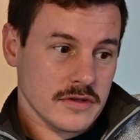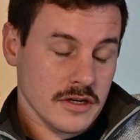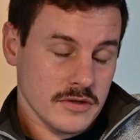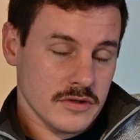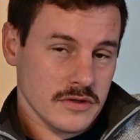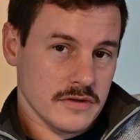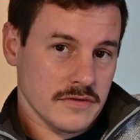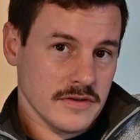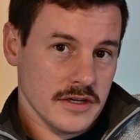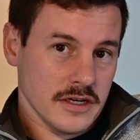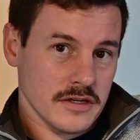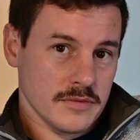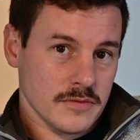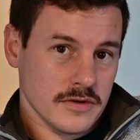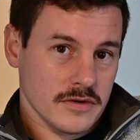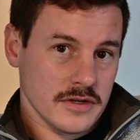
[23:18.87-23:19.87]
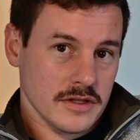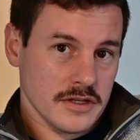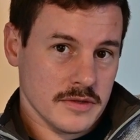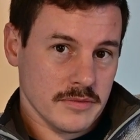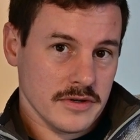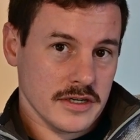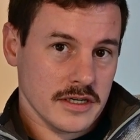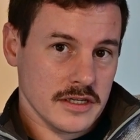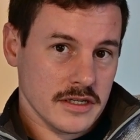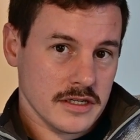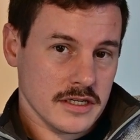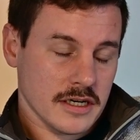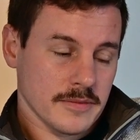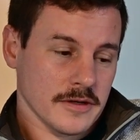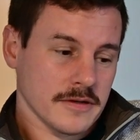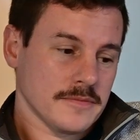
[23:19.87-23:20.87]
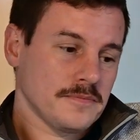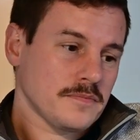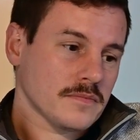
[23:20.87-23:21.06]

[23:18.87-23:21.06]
those sort of videos more in the spring and the summer.